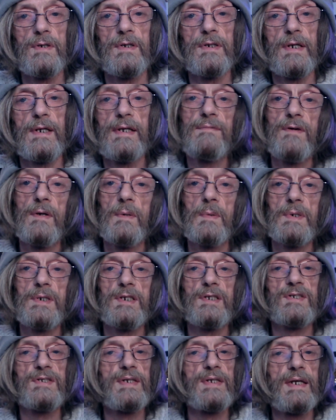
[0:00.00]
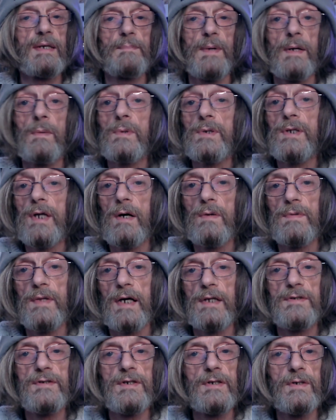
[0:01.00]
and if I were to slip I would own
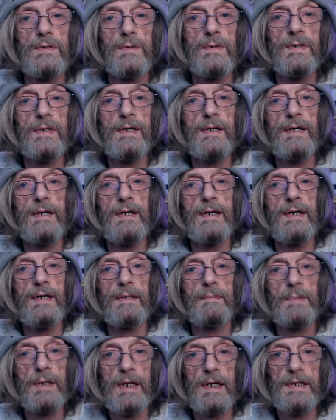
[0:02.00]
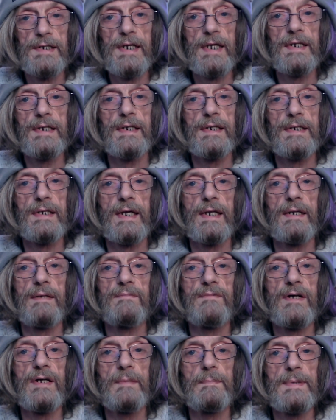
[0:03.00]
that too, but I didn't, and I'm
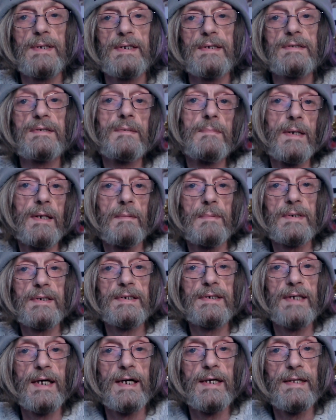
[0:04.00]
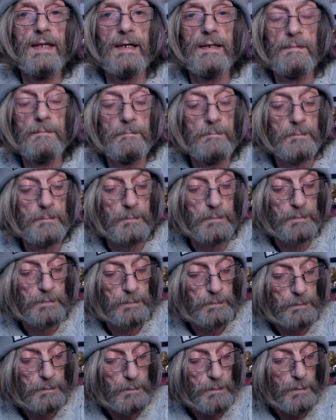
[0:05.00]
very pleased to be able to say that.
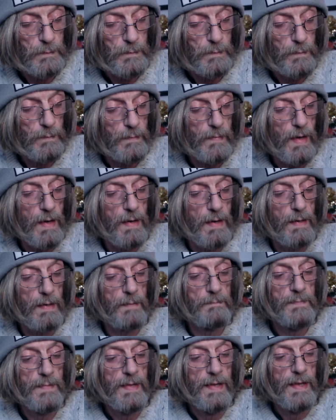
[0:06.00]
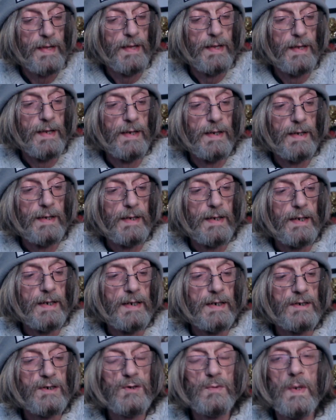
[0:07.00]

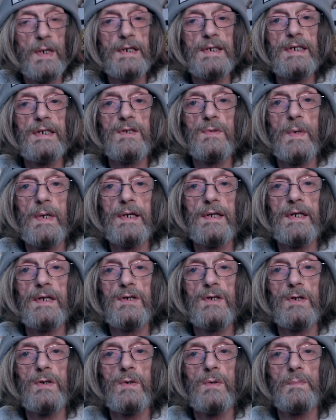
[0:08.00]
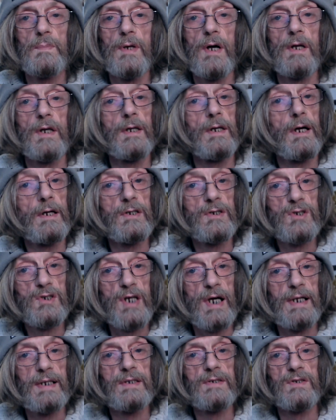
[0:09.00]
2022 brought a lot of
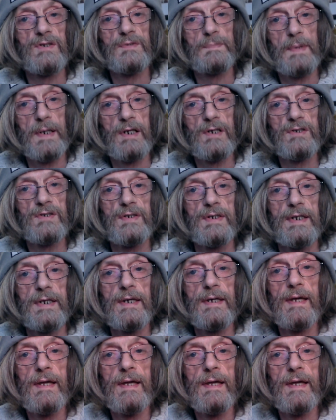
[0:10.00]
challenges personally.